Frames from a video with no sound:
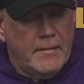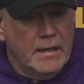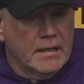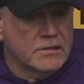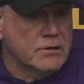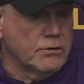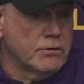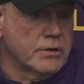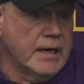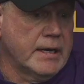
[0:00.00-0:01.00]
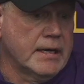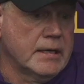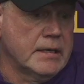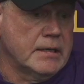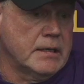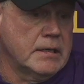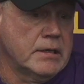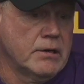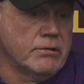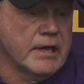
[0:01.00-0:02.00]
And so you're getting,
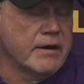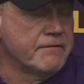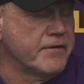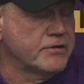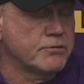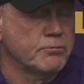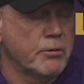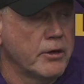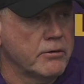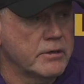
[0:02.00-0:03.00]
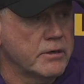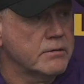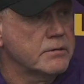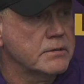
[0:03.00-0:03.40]
you're getting a veteran player there.